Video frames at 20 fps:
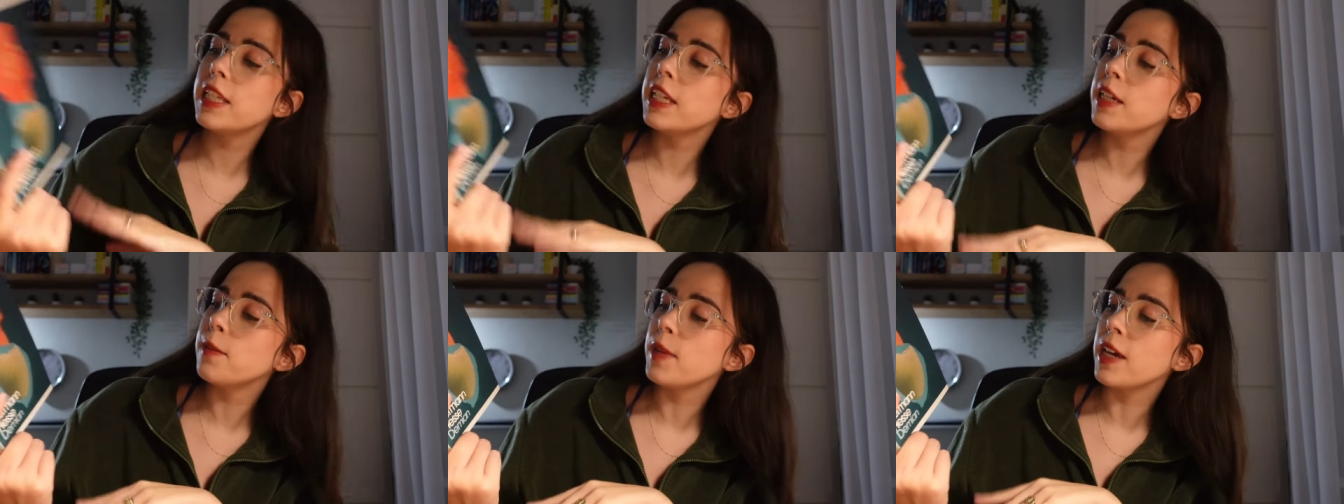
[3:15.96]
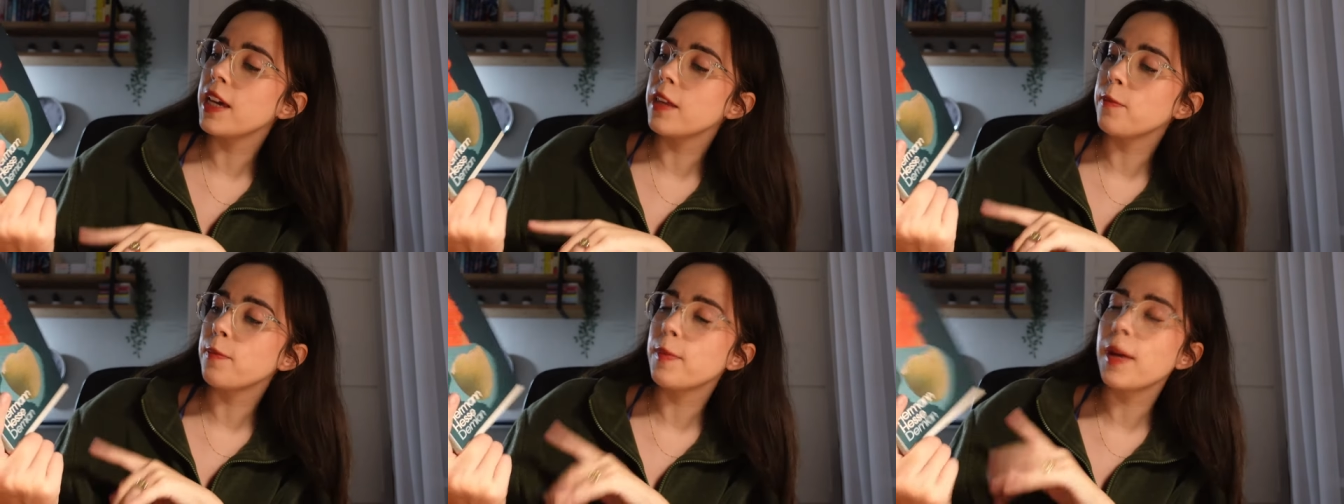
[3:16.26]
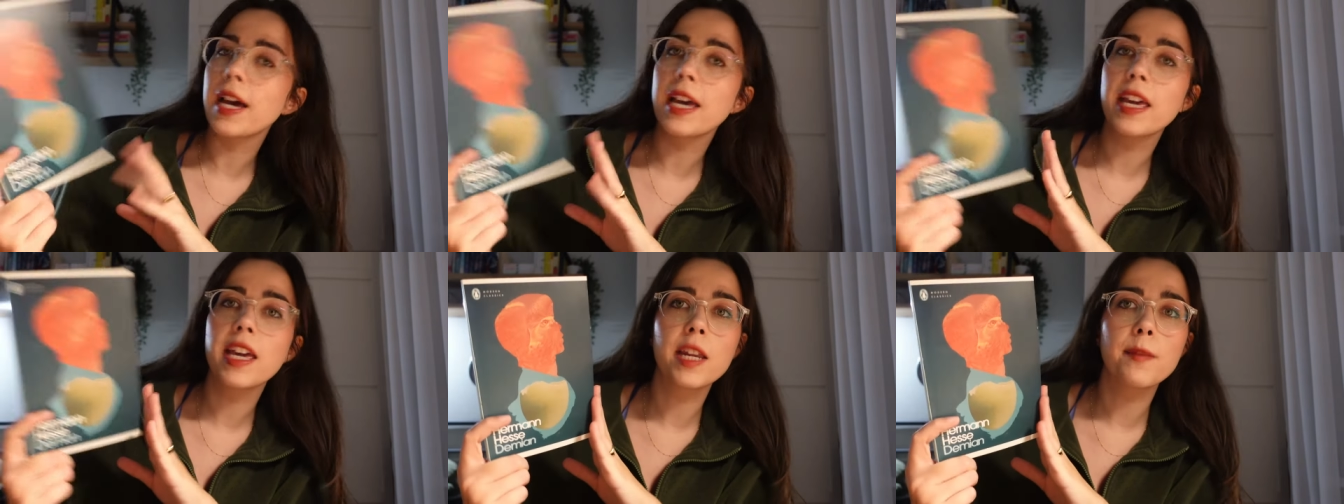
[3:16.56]
Demian
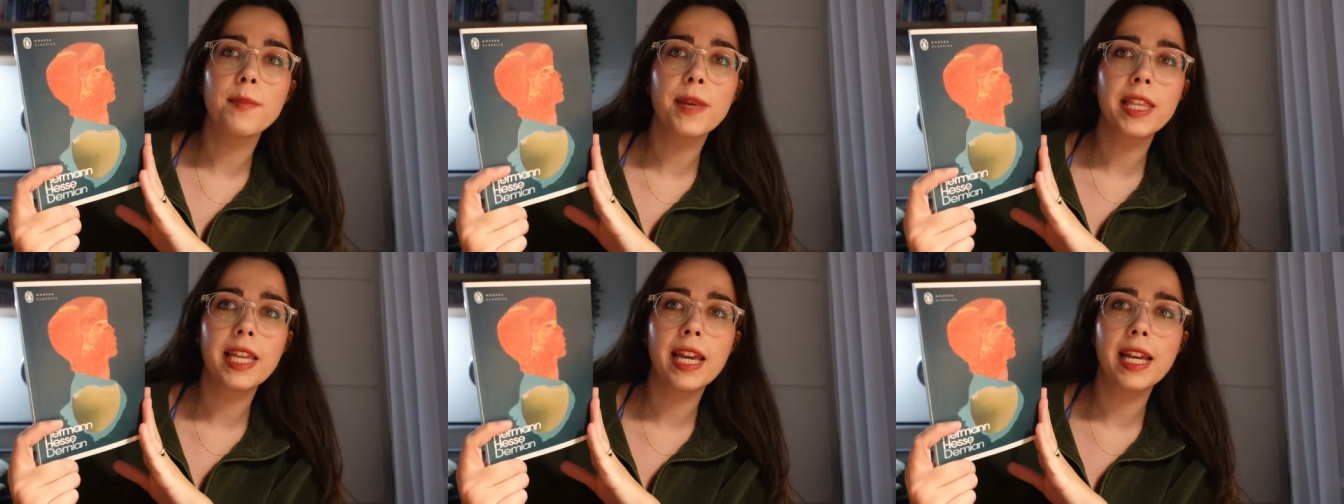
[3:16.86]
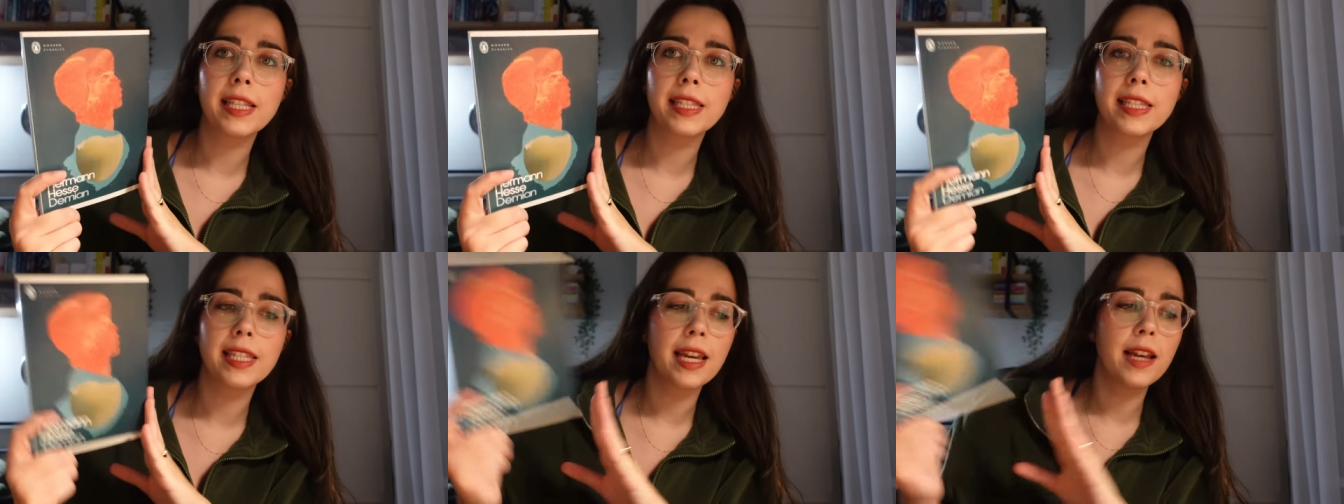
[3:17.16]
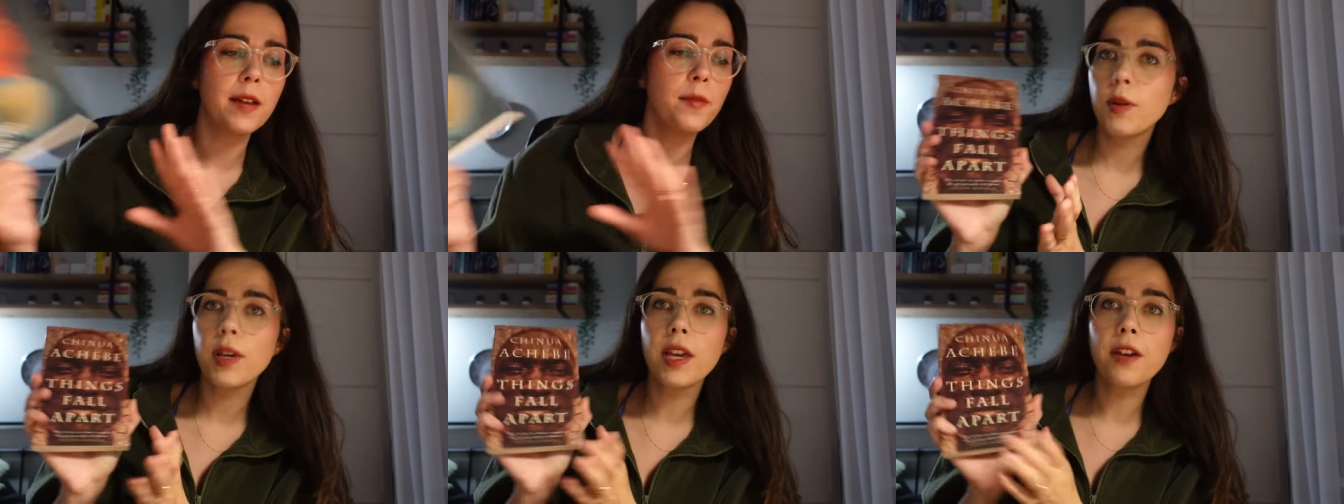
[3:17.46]
by Hermann
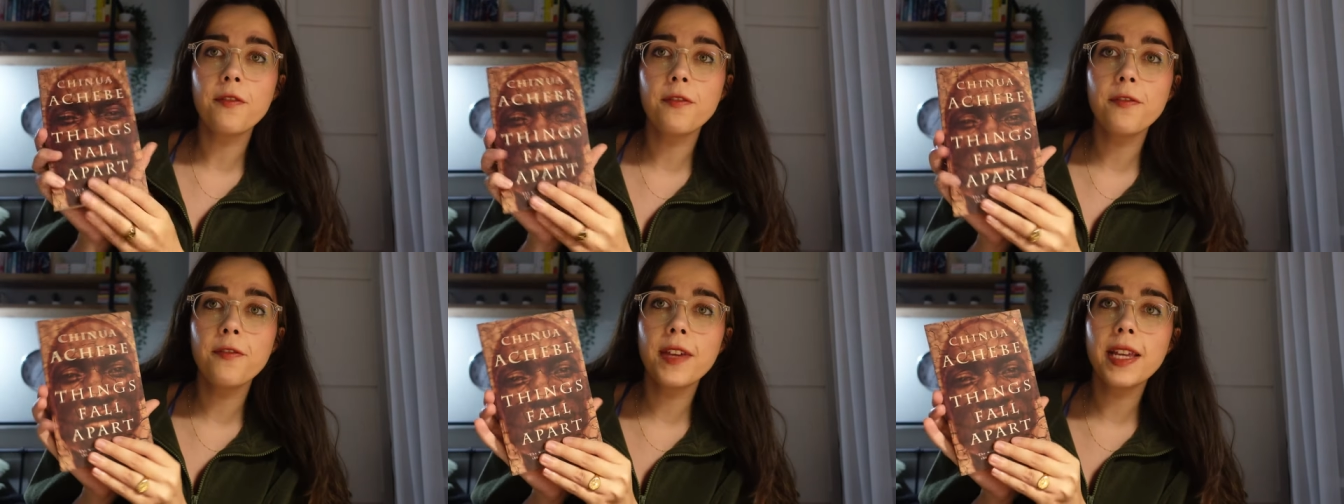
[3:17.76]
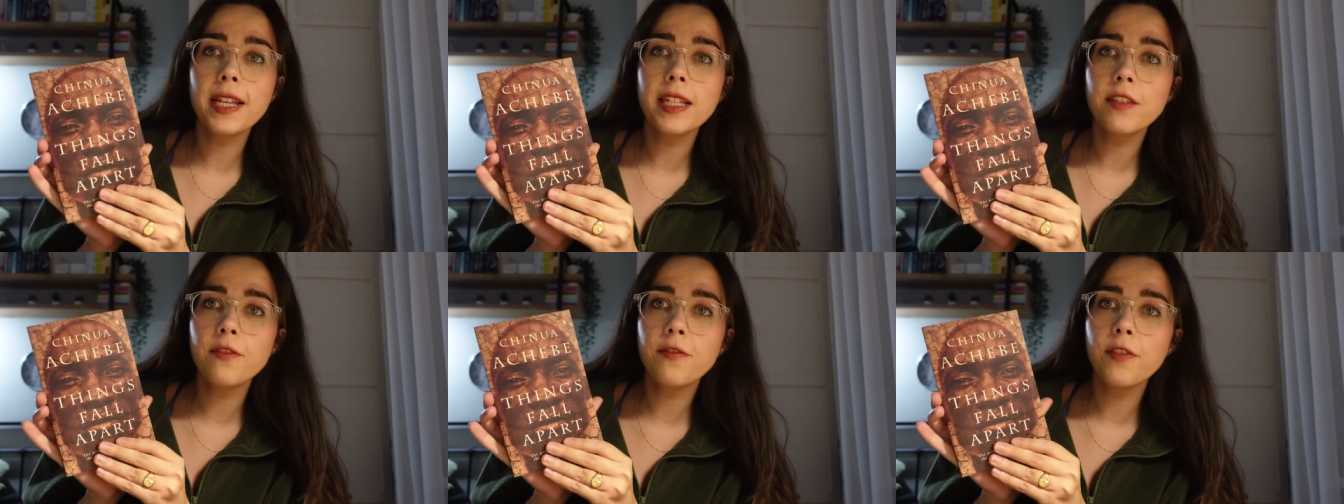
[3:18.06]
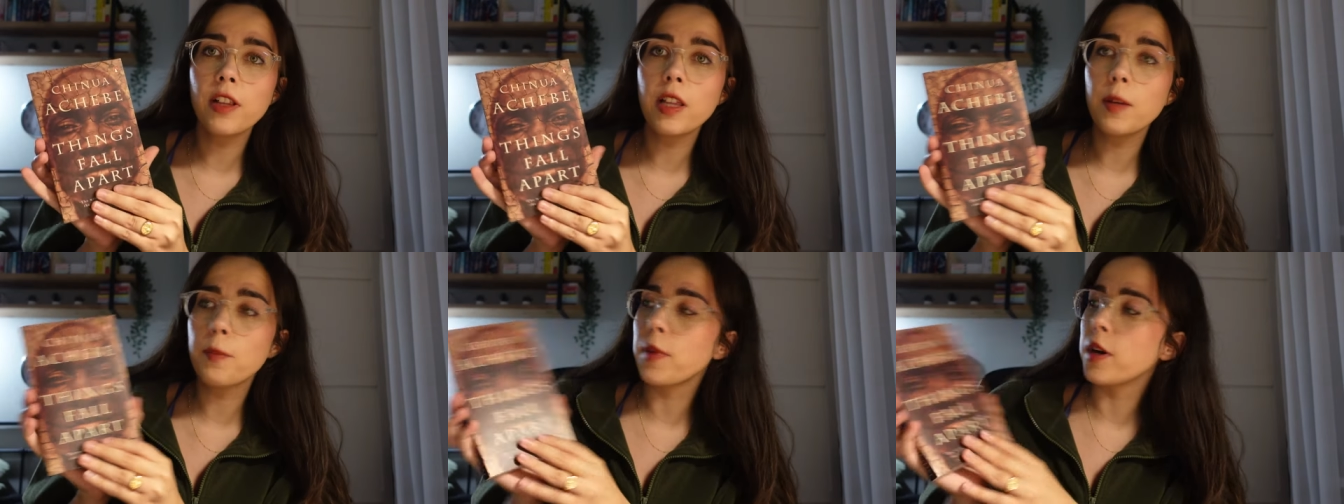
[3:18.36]
Hesse, we have Things
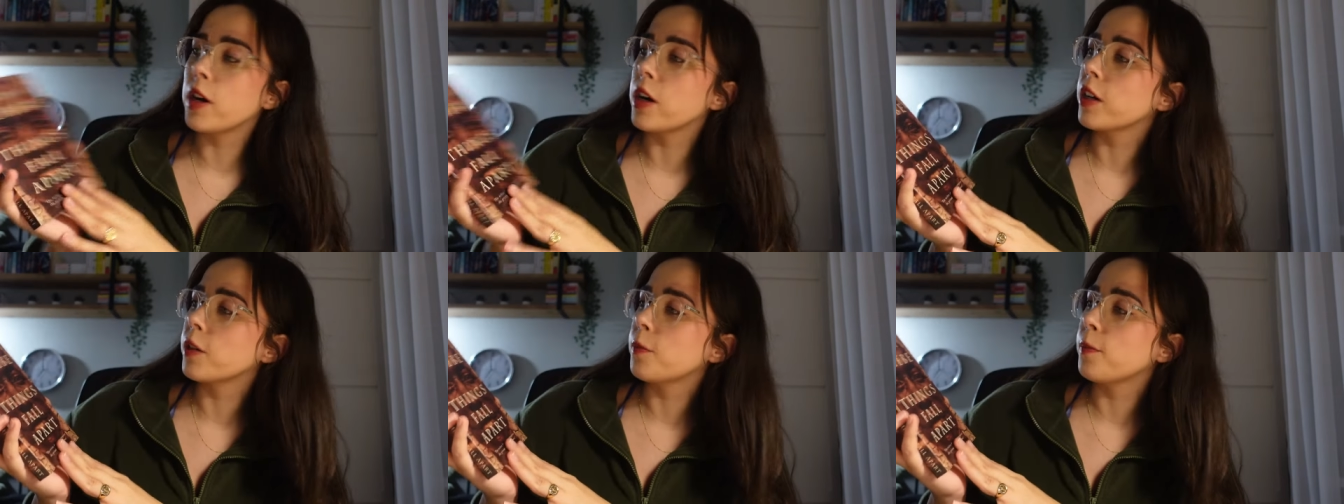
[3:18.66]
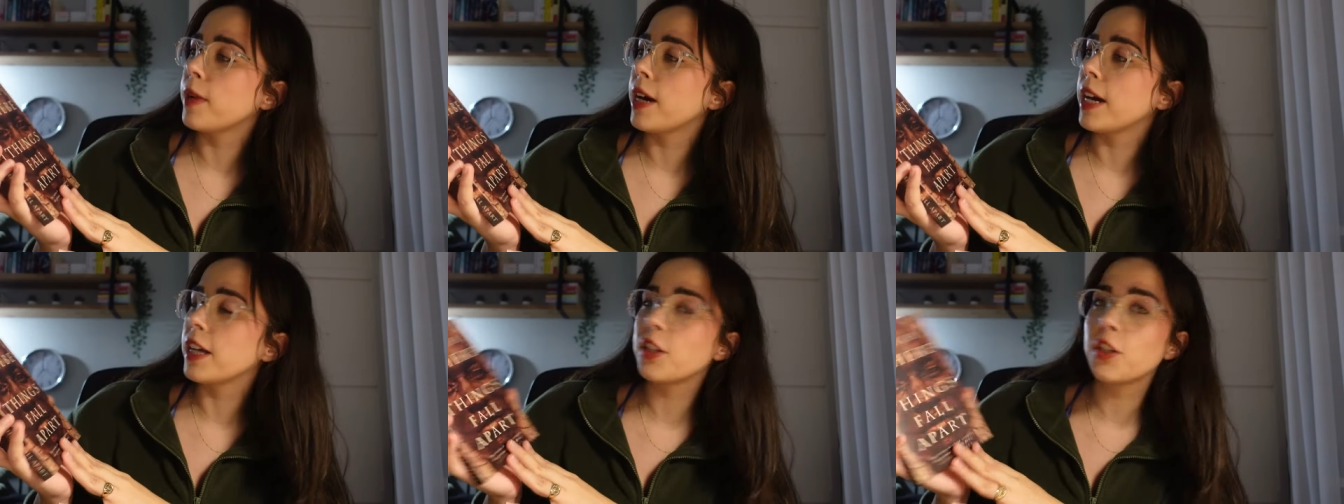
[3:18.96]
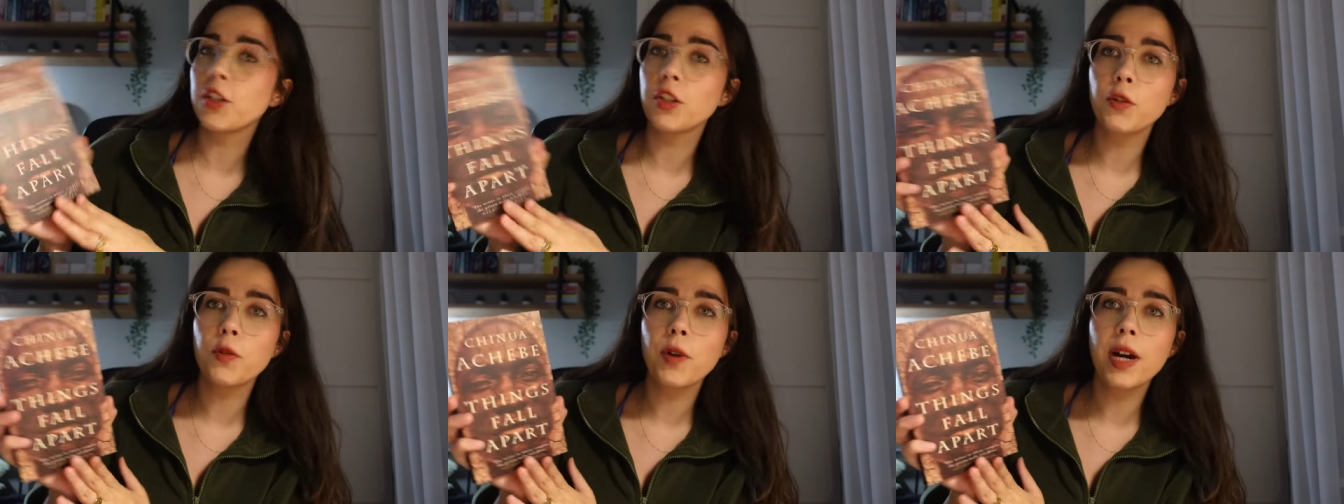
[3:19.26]
Fall Apart by
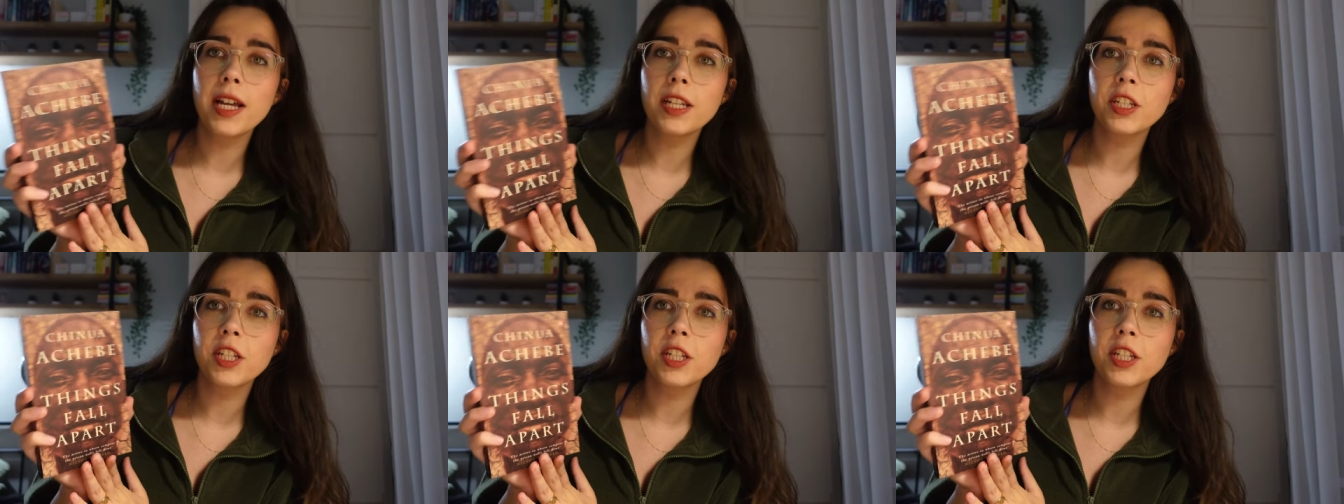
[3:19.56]
Chinua